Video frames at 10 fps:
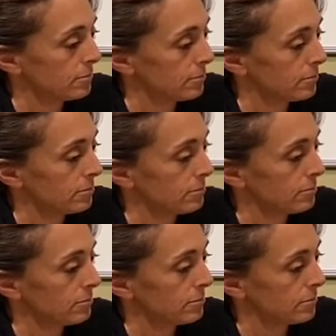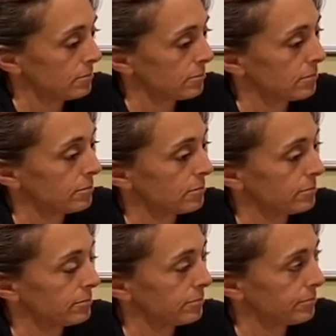
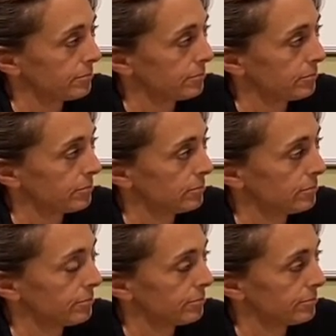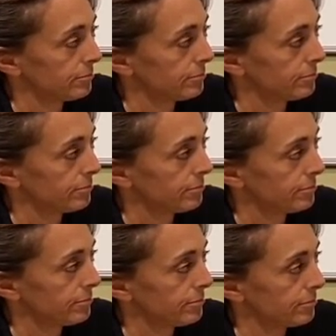
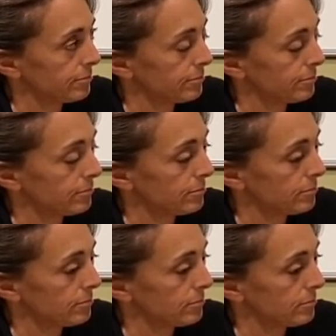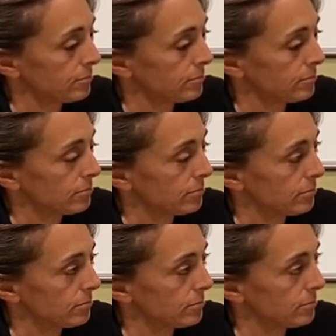
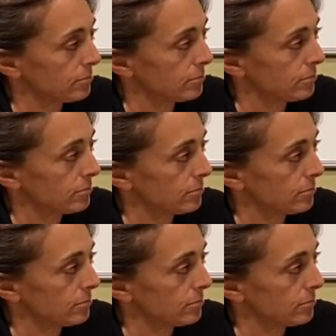(not speaking)